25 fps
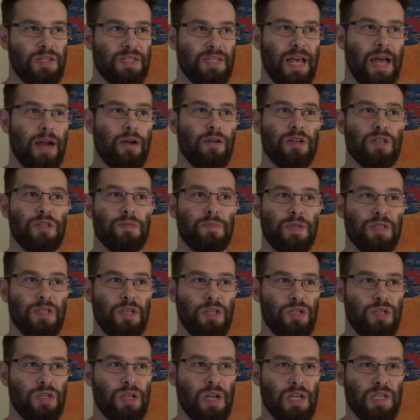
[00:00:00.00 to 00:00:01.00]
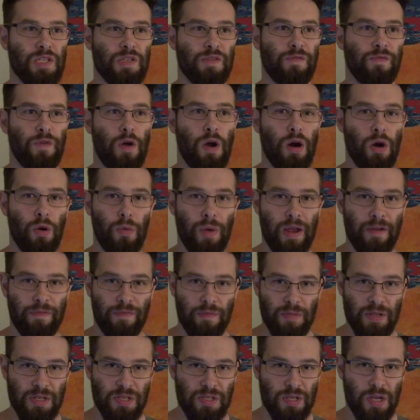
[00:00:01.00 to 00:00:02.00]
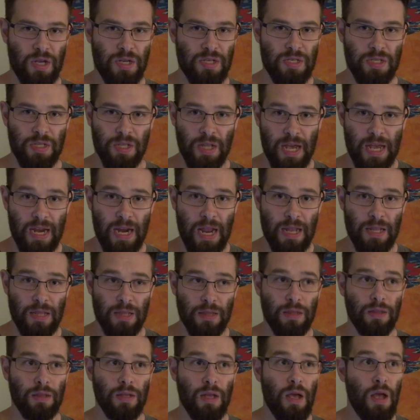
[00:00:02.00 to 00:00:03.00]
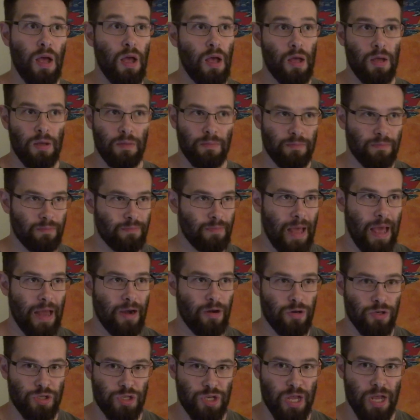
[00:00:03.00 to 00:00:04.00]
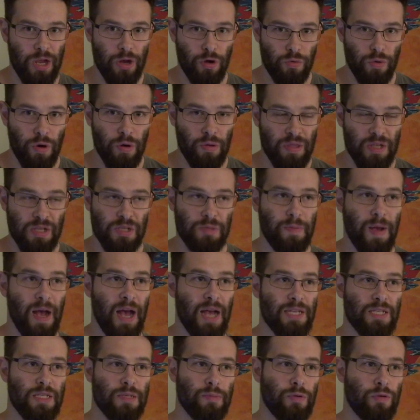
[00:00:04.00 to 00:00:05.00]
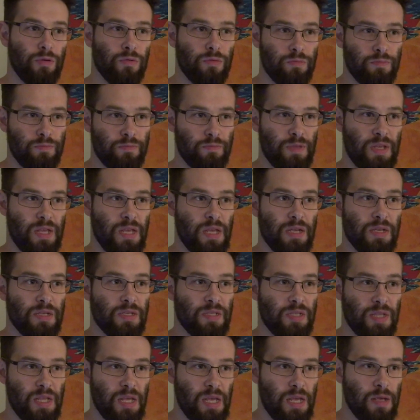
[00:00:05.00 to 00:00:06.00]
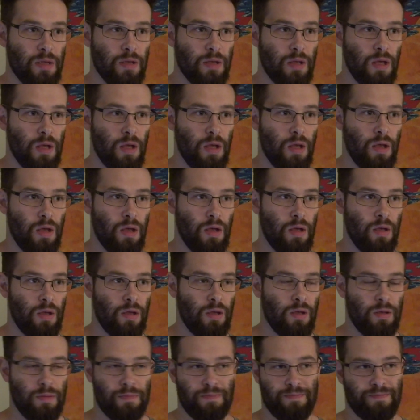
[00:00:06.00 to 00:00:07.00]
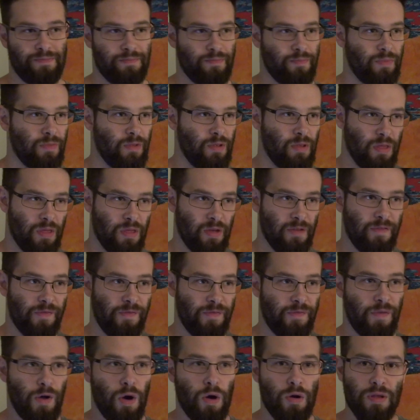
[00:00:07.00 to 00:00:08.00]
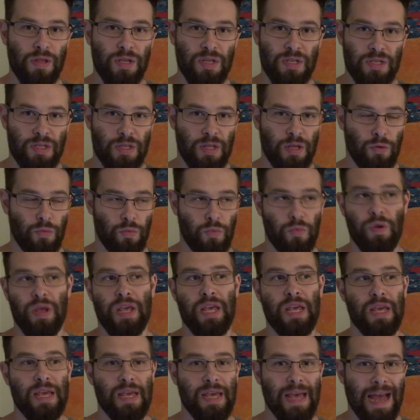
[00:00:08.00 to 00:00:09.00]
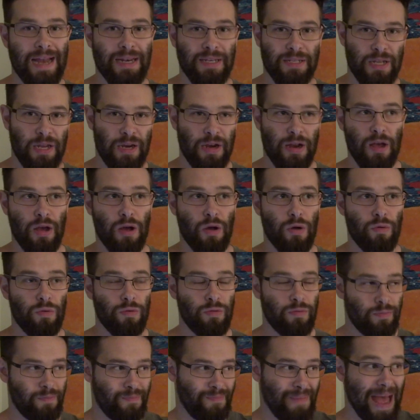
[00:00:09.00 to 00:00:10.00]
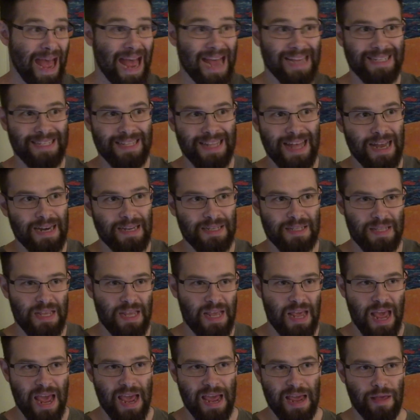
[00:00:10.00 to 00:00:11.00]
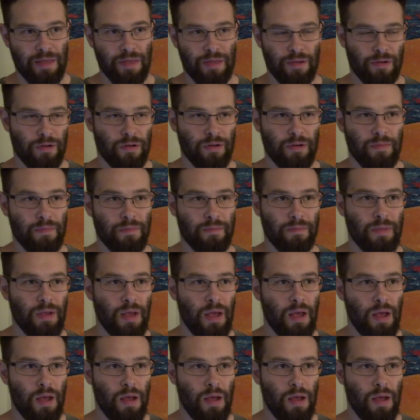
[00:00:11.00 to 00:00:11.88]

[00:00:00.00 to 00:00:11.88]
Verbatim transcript: Saturn is positioned as far away from the sun's light and energy and growth as possible. He is the the farthest that we get to know. Past that is the aether and